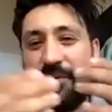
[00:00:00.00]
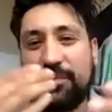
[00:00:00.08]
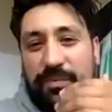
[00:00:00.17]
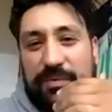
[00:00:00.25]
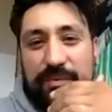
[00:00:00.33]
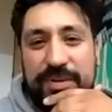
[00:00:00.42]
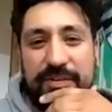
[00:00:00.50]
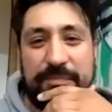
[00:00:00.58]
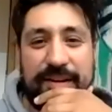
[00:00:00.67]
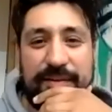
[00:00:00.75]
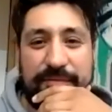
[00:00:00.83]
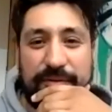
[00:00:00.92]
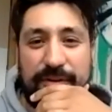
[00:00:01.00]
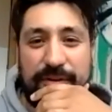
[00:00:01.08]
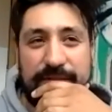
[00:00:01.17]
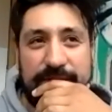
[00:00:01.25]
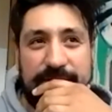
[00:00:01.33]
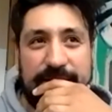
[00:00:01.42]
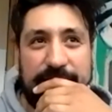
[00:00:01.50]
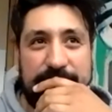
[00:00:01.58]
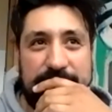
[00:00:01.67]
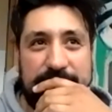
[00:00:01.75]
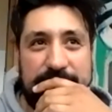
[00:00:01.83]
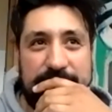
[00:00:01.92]
When you've painted for, you know,
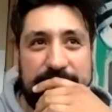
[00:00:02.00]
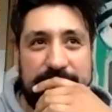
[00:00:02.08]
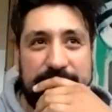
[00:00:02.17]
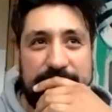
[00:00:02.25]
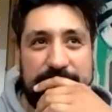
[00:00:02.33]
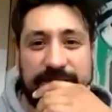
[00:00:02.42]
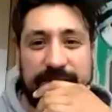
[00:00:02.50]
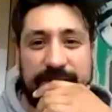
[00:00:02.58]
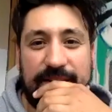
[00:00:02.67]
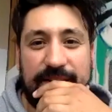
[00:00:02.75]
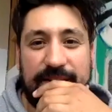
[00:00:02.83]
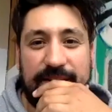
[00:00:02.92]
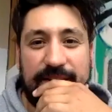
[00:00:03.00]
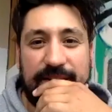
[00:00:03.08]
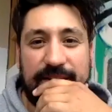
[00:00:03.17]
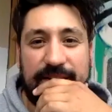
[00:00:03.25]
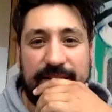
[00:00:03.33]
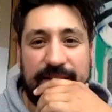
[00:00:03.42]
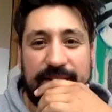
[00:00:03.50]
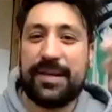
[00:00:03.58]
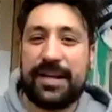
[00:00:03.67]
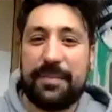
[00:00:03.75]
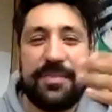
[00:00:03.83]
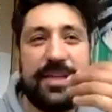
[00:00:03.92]
years, I think you can kind of like pick up on that.
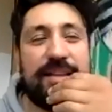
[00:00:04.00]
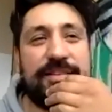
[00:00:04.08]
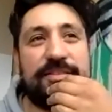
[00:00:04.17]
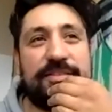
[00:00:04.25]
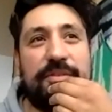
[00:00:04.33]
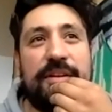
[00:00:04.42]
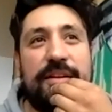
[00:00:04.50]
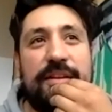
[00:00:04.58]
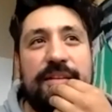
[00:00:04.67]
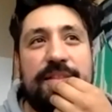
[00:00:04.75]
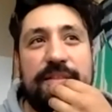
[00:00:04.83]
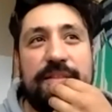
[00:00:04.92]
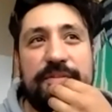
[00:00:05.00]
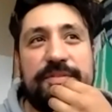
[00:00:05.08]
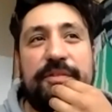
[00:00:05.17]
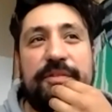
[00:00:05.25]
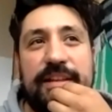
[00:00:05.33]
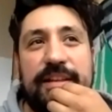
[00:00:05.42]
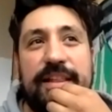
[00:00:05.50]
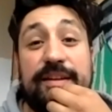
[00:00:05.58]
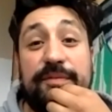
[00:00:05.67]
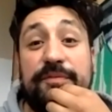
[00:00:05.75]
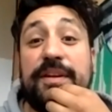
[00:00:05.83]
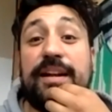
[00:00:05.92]
And so there's definitely like an
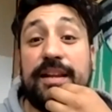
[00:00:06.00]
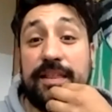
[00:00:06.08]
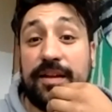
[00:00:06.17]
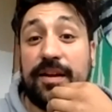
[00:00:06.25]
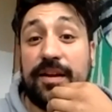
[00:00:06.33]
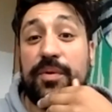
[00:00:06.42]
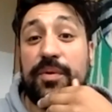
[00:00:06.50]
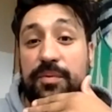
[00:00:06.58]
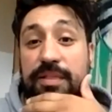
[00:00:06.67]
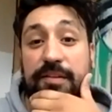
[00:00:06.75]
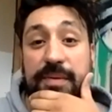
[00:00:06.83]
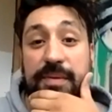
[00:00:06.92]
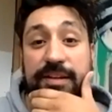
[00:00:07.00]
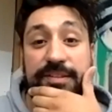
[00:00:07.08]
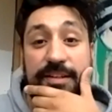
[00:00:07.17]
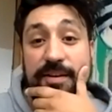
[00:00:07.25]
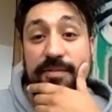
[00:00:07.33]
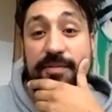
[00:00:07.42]
affinity there with, with a lot of Mexican painters